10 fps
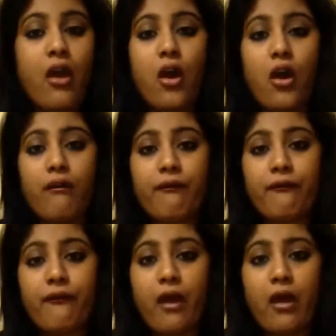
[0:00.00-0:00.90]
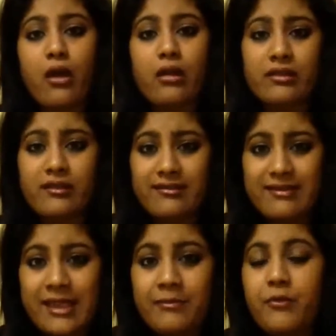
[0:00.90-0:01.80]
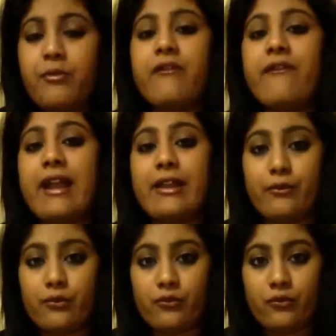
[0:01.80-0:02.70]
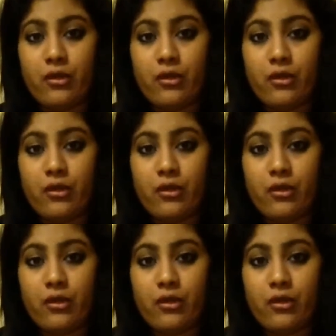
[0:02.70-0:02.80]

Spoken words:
of the same numeric value.